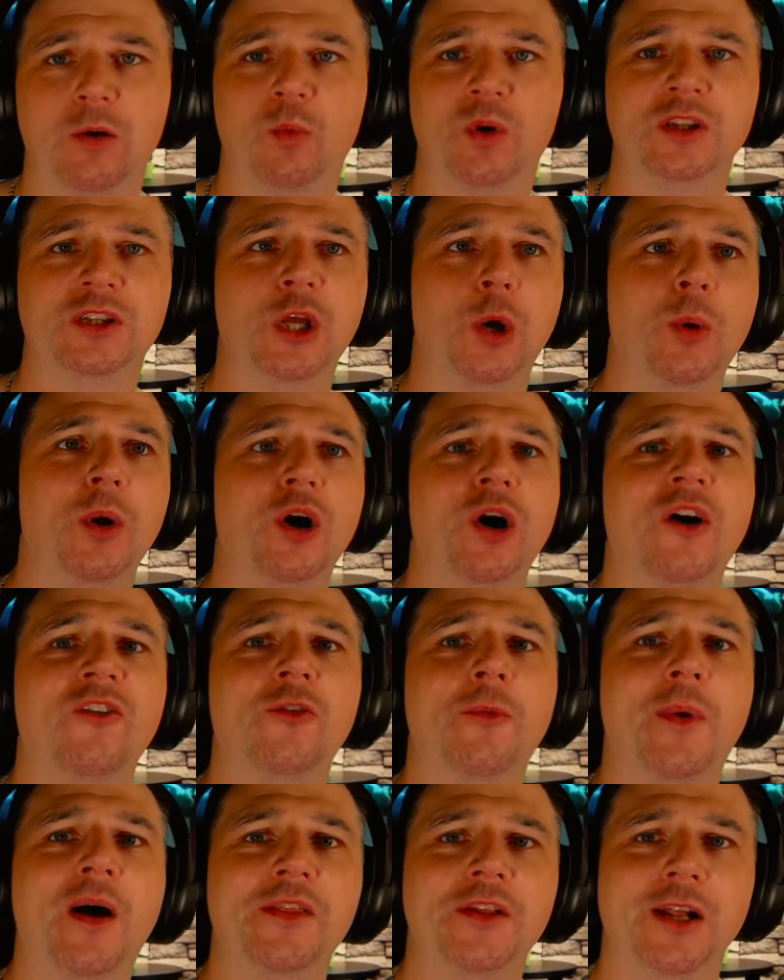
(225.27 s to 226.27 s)
We'll do it
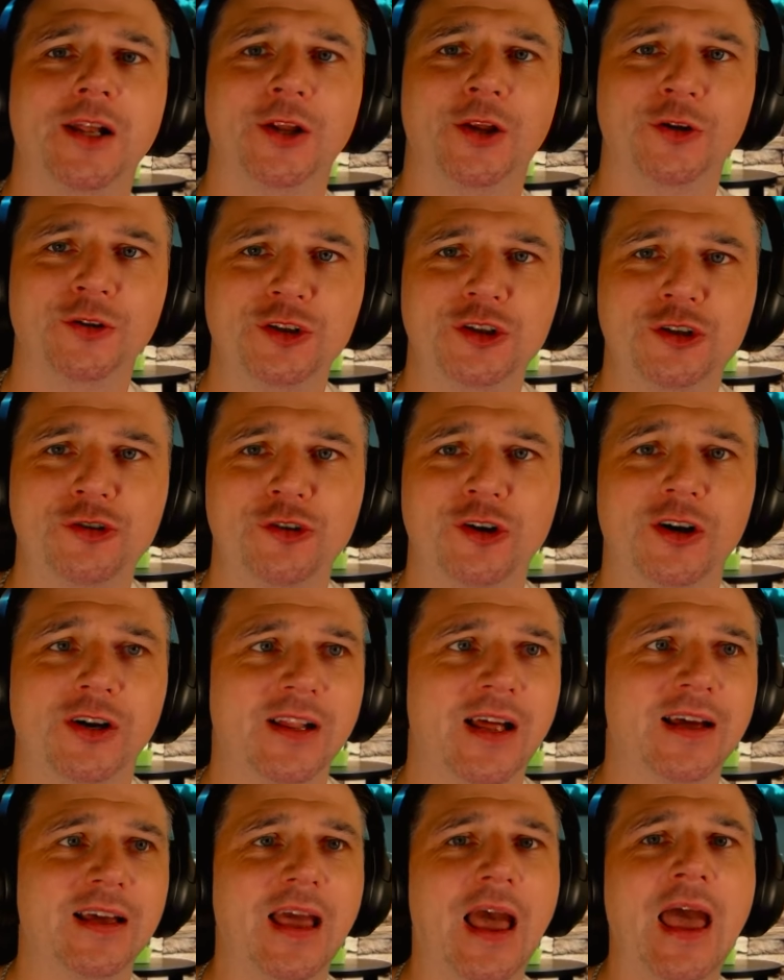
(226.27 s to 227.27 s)
over by the lunch truck,
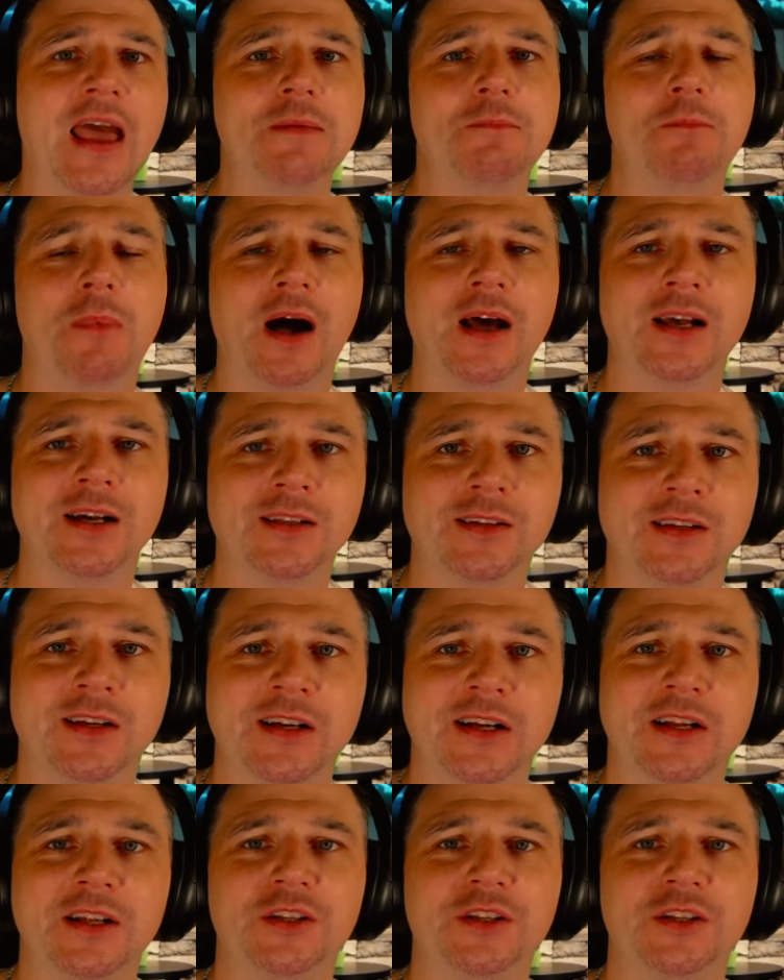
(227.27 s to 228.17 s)
like 8 Mile.